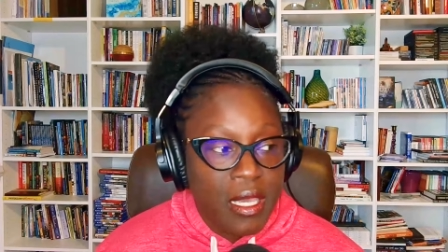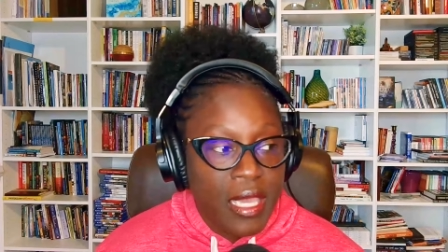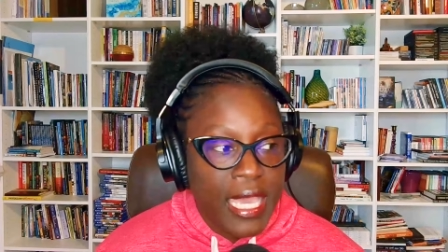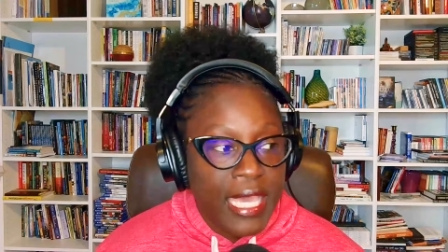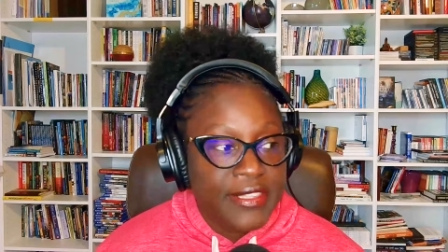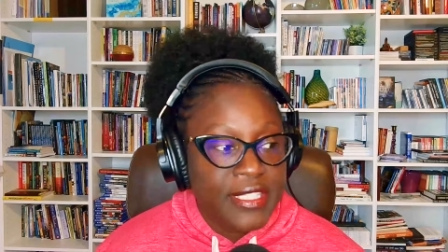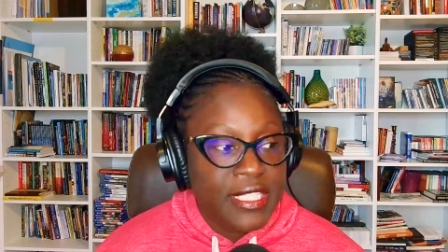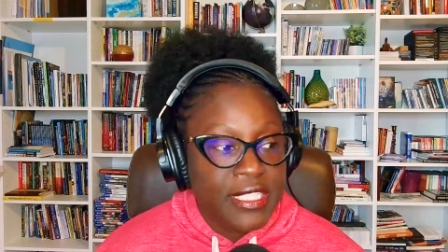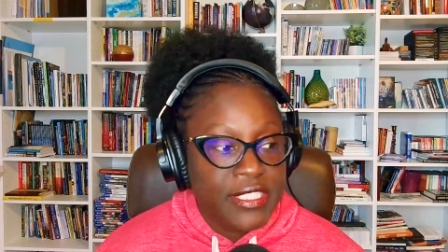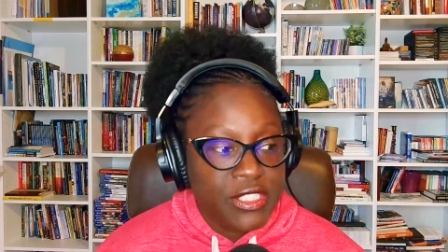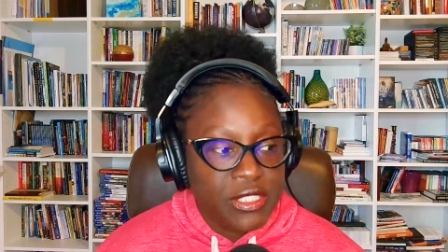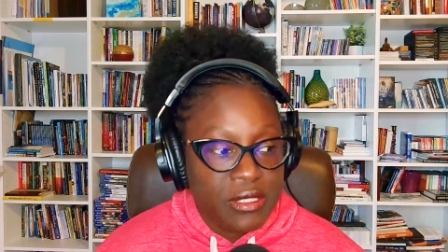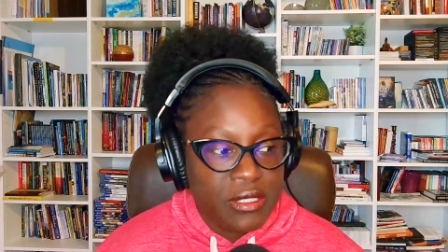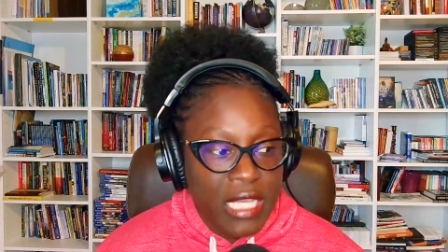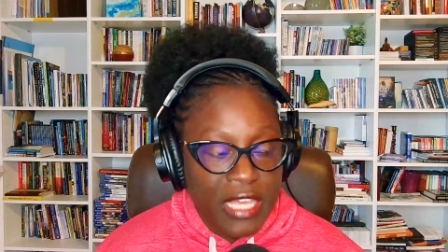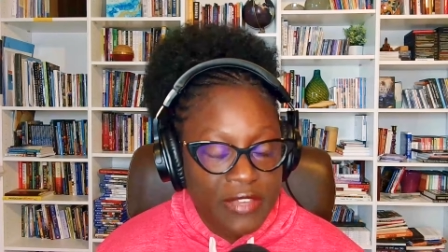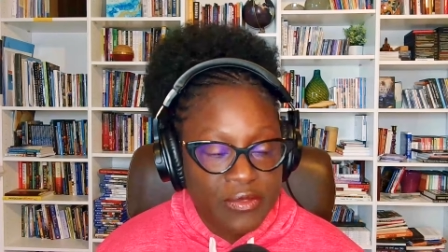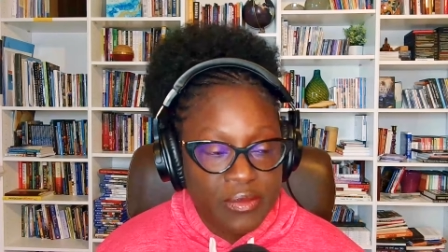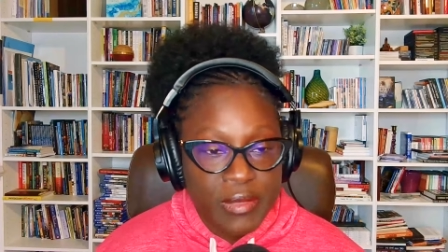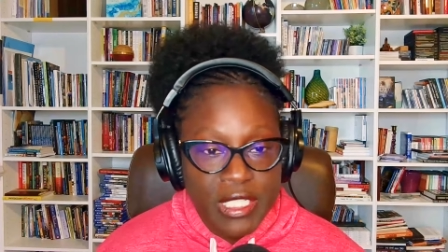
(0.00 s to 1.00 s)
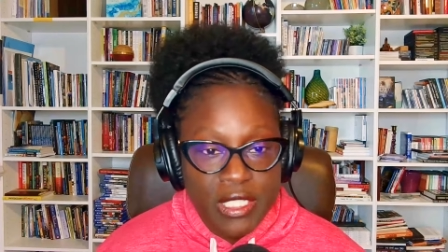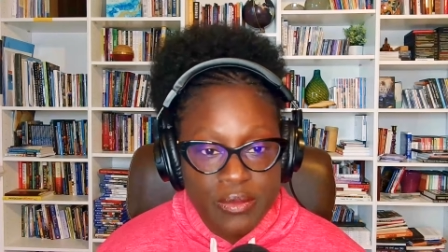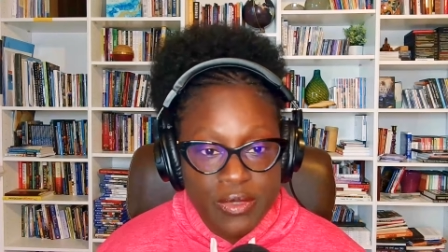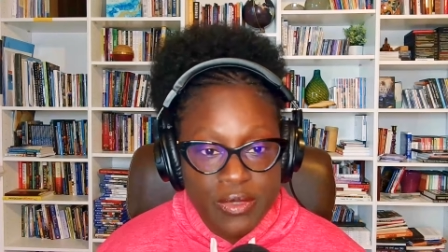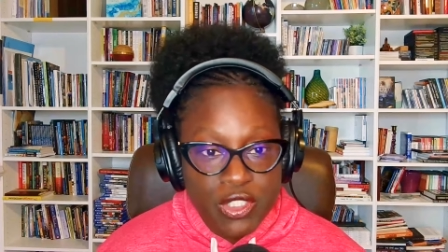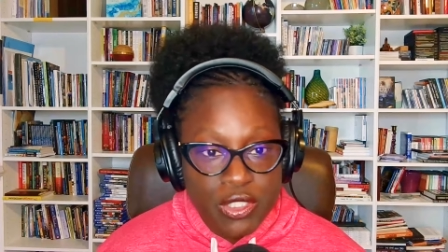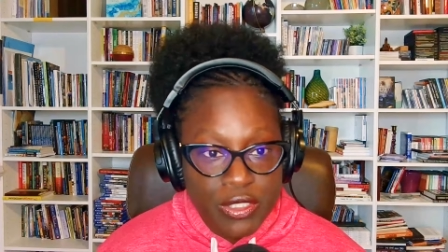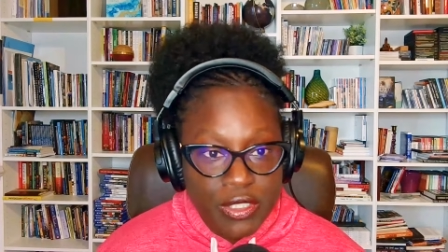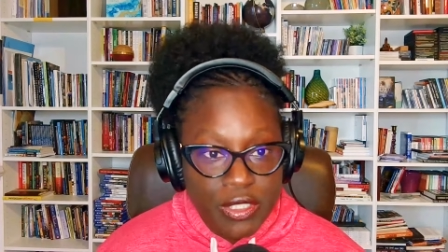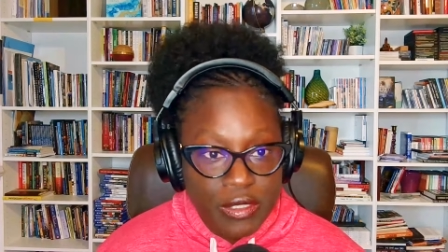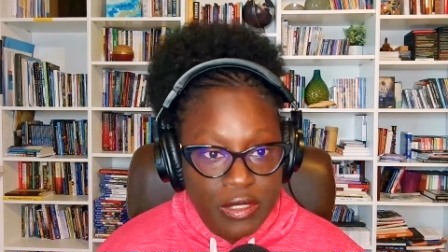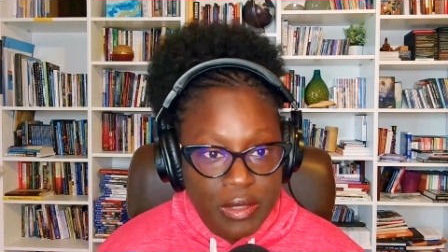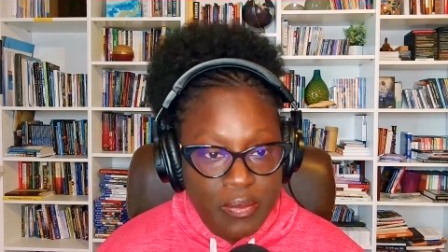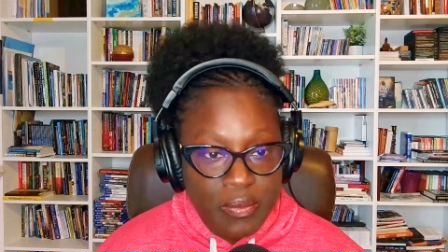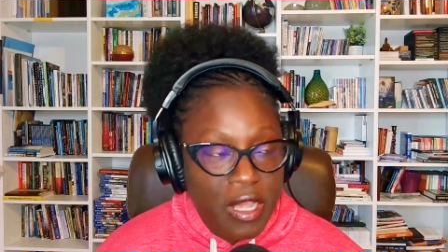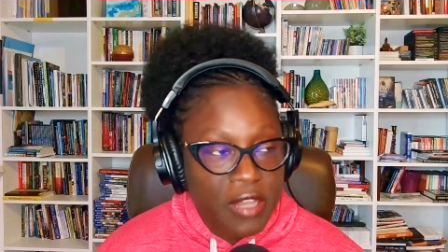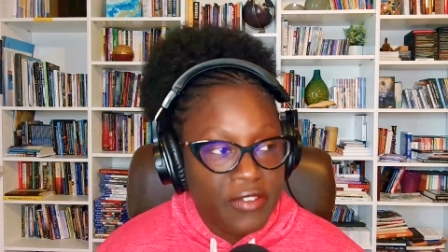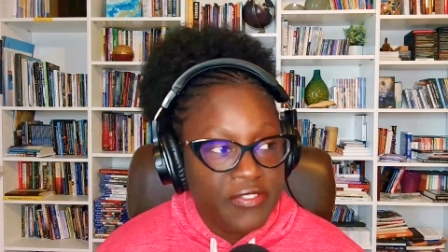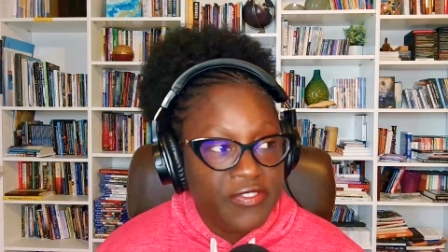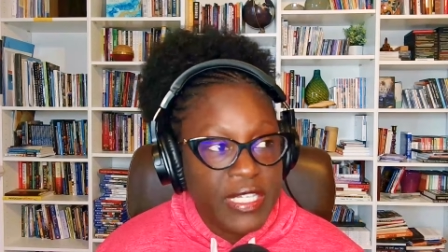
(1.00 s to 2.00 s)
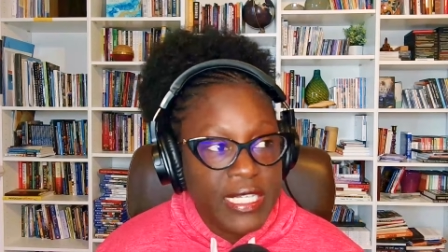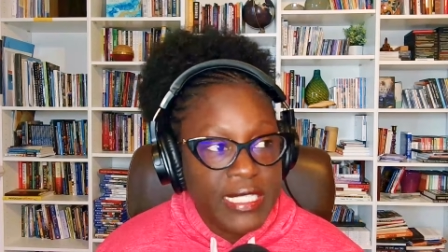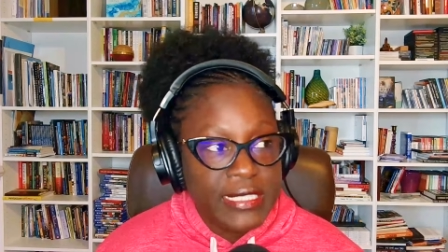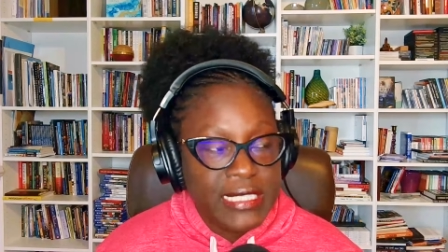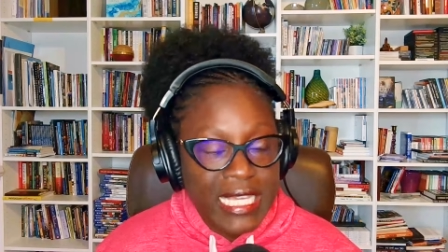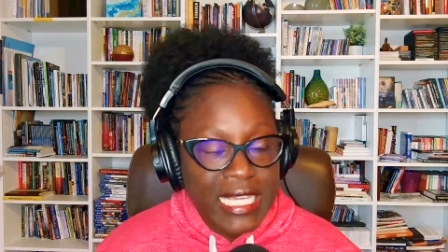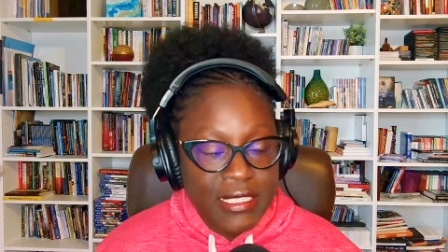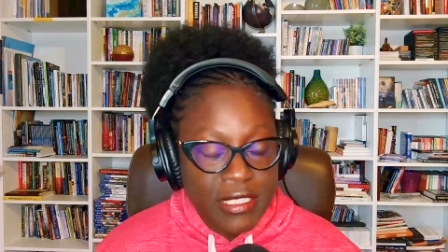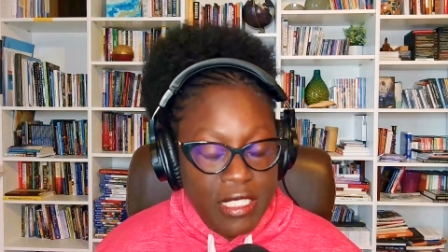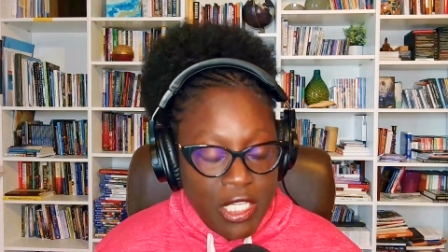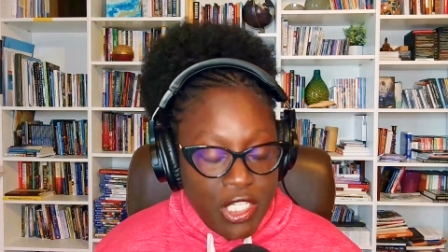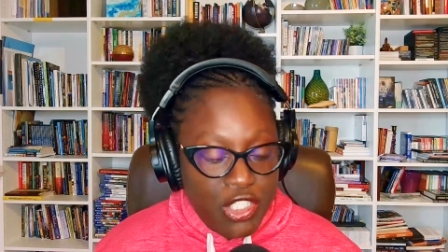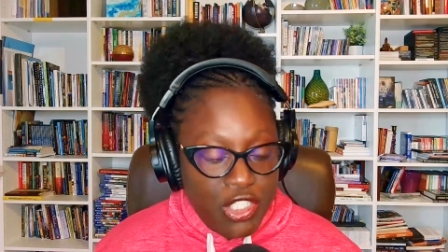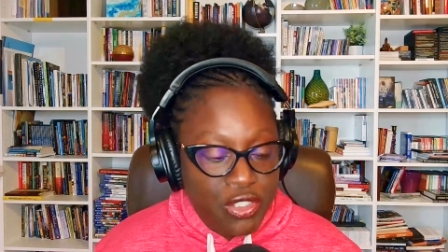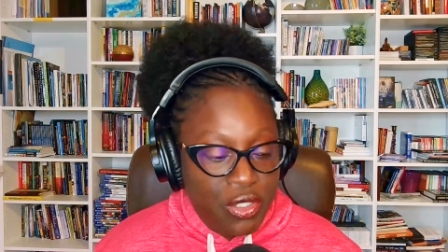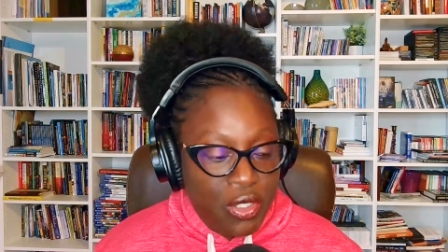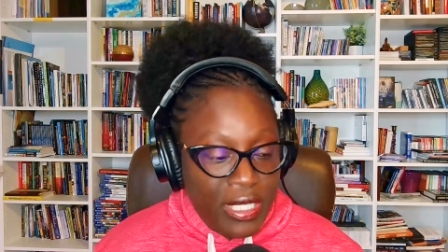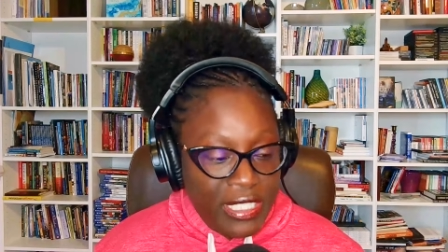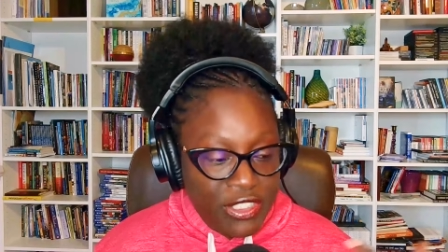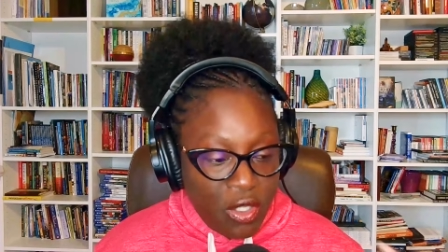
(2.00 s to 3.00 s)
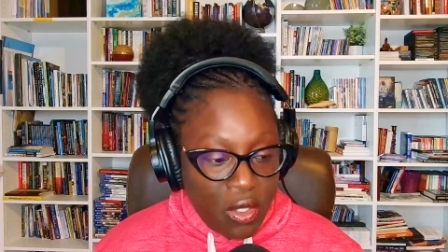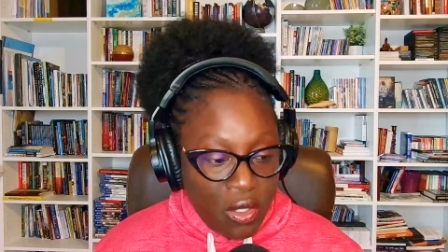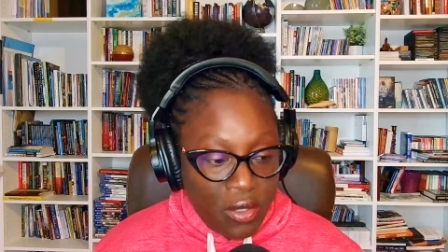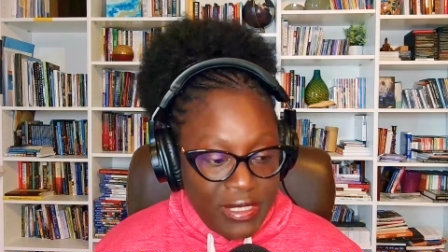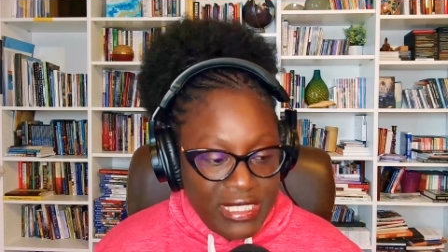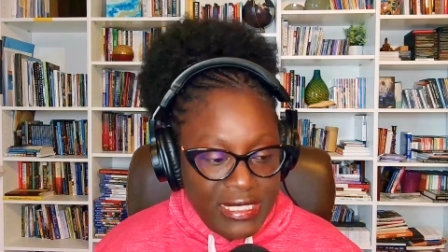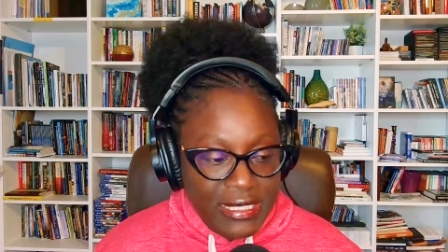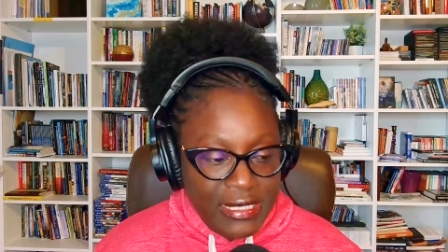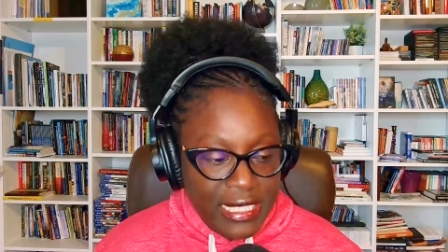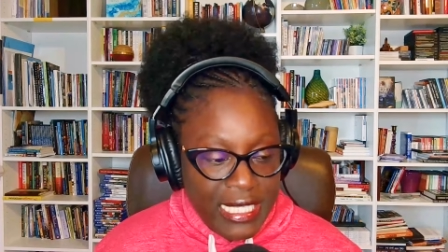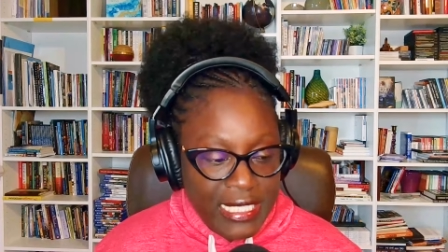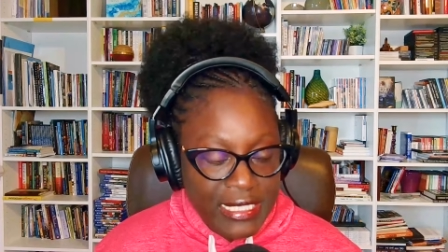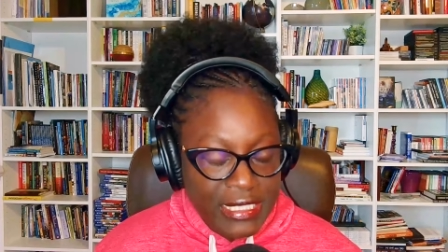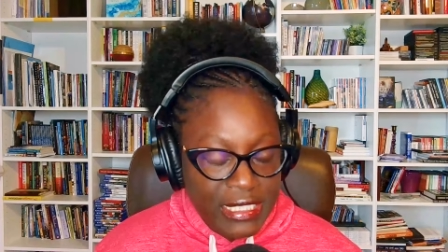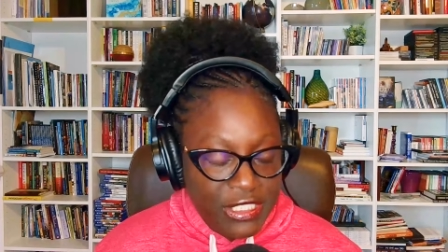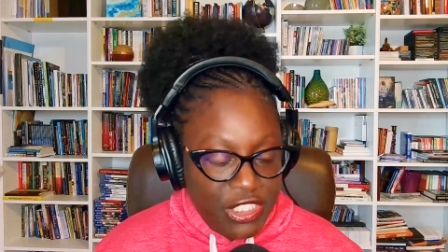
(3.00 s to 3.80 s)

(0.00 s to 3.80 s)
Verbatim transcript: and they still haven't been able to turn a profit and all these things.